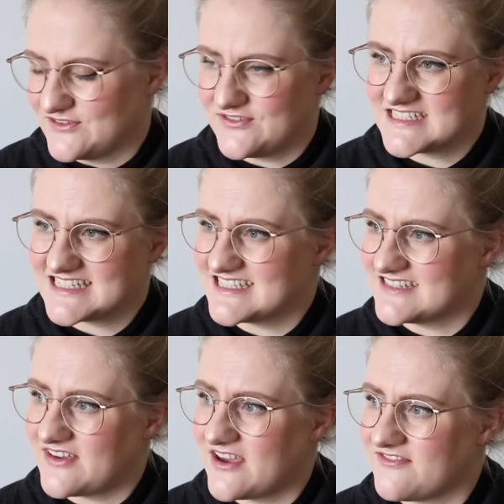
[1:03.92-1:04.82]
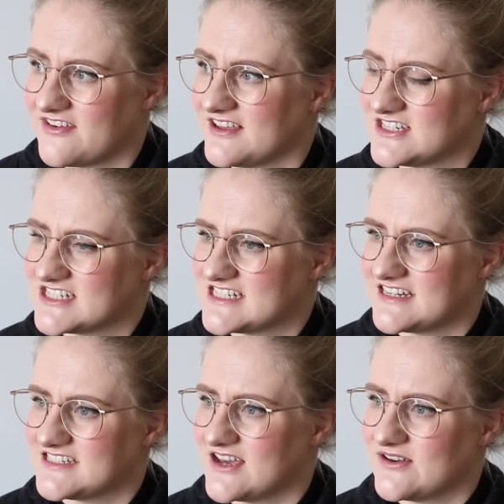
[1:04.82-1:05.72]
feels as if I've just
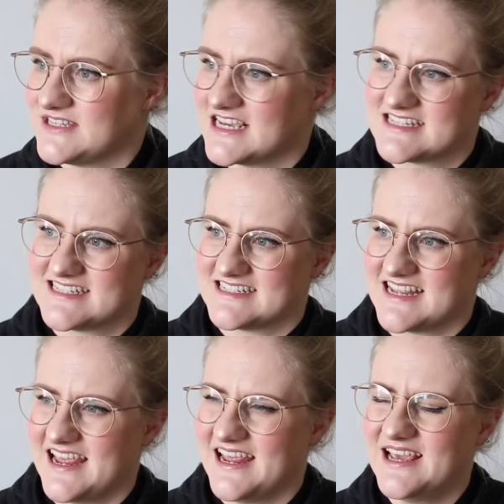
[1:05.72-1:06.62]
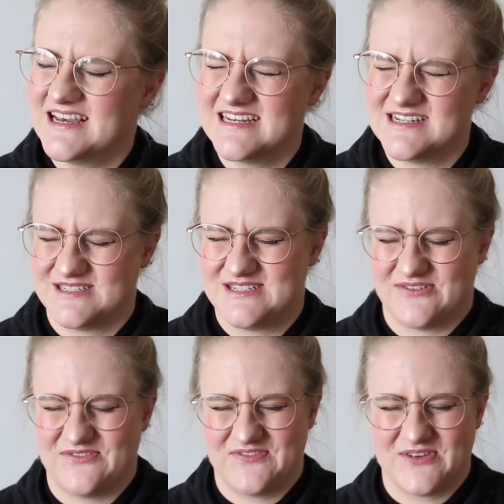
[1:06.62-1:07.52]
sat down yesterday
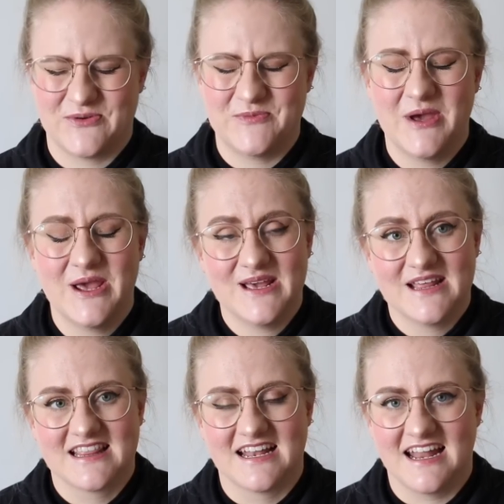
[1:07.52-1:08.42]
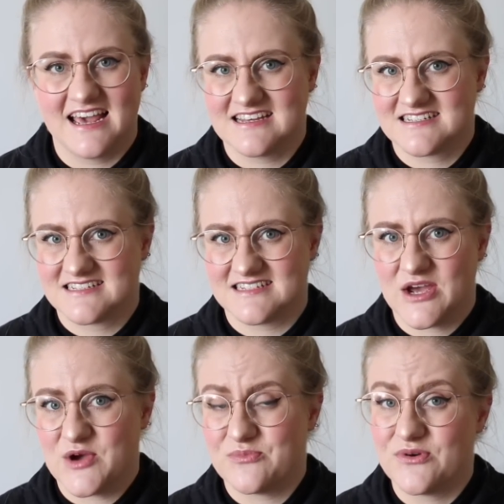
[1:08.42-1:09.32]
to film the last
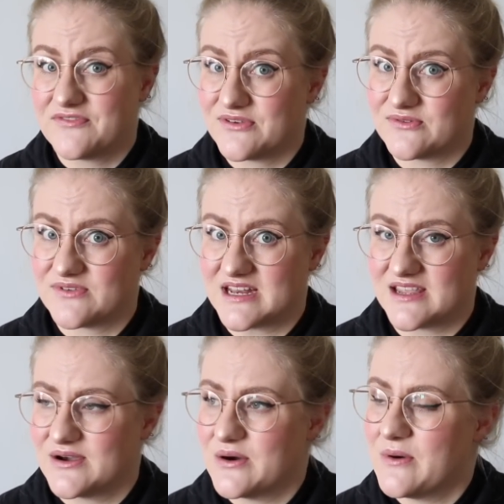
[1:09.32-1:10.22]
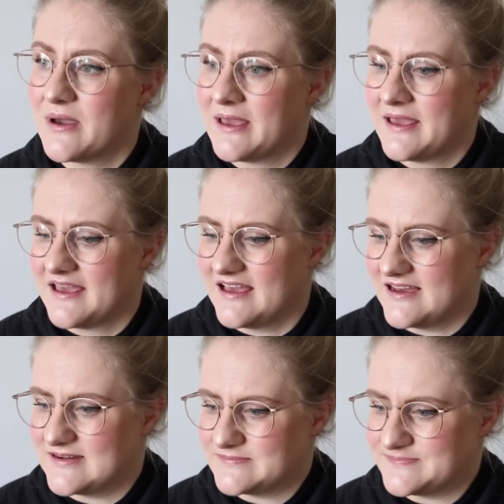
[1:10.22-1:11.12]
preview video.
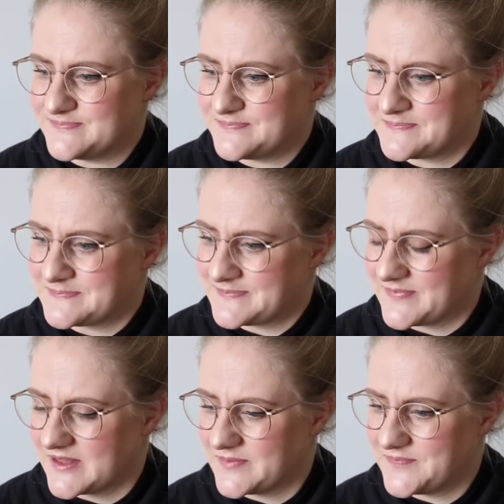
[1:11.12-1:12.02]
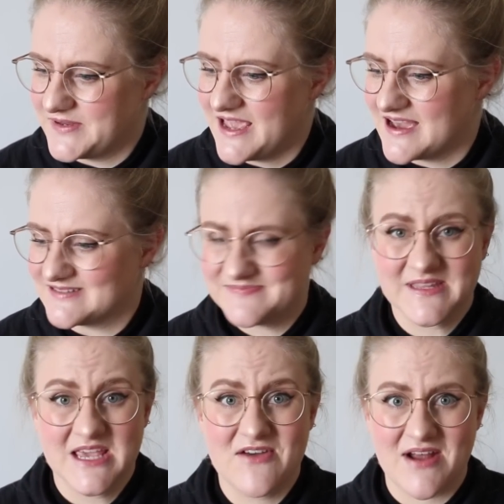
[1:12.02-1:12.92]
But yeah,
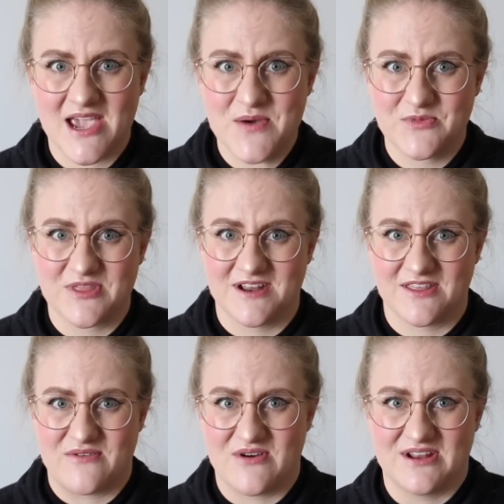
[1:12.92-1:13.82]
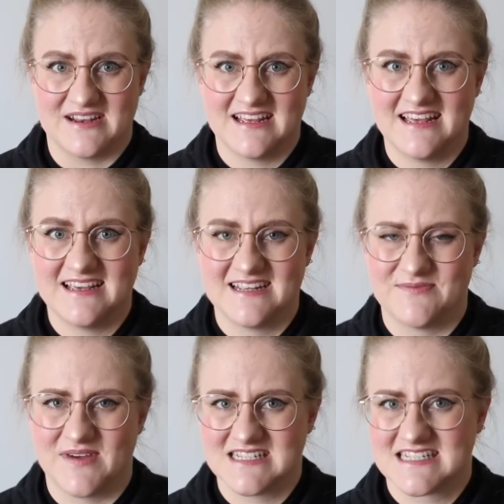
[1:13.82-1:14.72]
here I am with another one.
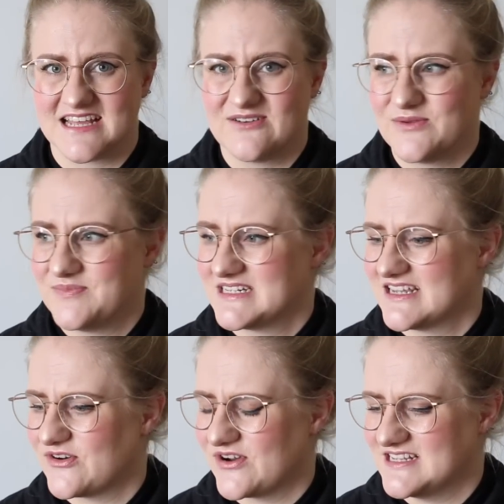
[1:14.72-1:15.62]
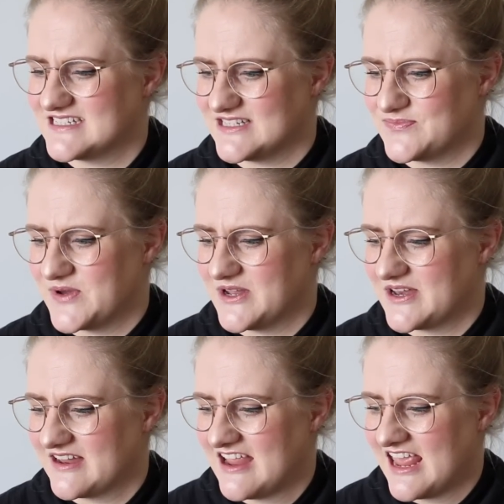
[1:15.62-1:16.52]
It might sound a bit crazy, but